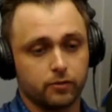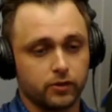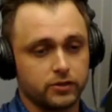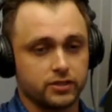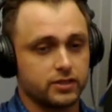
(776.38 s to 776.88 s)

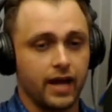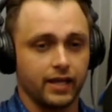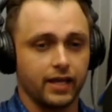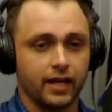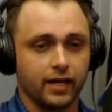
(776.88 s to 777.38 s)
just kind of
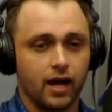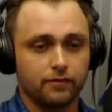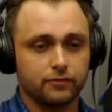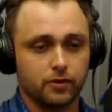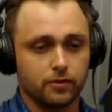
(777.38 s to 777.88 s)
getting off
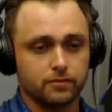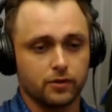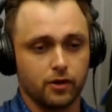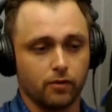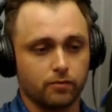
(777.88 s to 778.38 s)
to
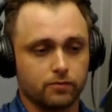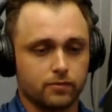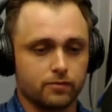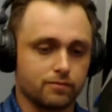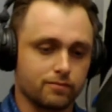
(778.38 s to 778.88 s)

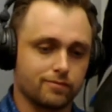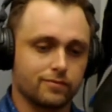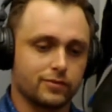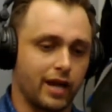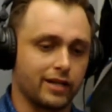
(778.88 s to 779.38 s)

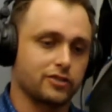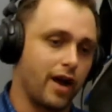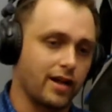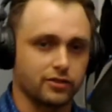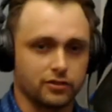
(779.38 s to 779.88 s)
kind of
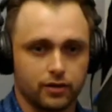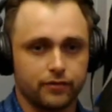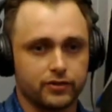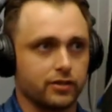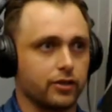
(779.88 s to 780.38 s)
scratching the
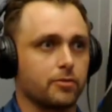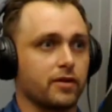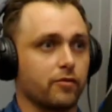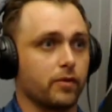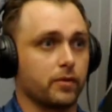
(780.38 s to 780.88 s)
surface a little bit of
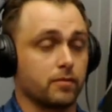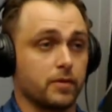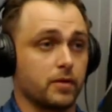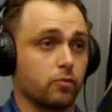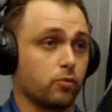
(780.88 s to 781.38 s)
where
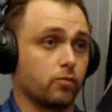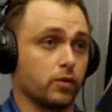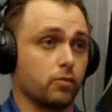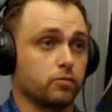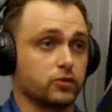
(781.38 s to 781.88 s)
we
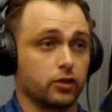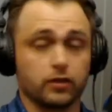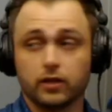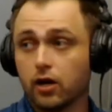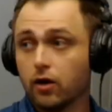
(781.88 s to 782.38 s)

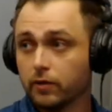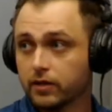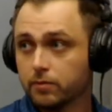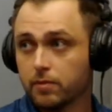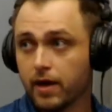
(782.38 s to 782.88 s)
certainly know we can
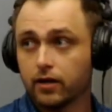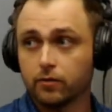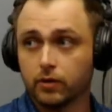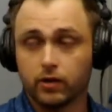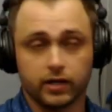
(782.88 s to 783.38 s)
be better, and
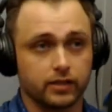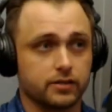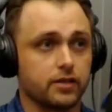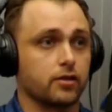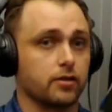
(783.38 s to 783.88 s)
we want to continue